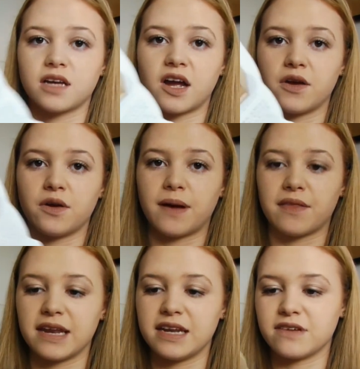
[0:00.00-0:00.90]
so about
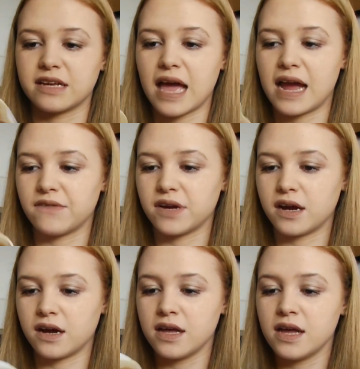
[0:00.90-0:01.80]
their living
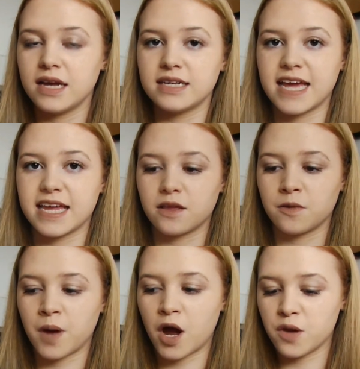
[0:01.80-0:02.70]
area, taking
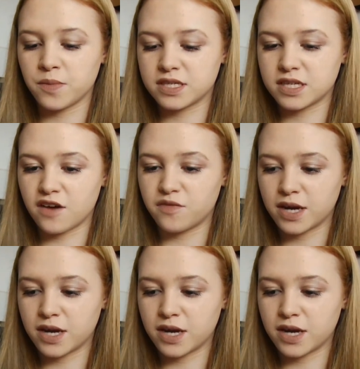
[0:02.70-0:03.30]
them home and stuff.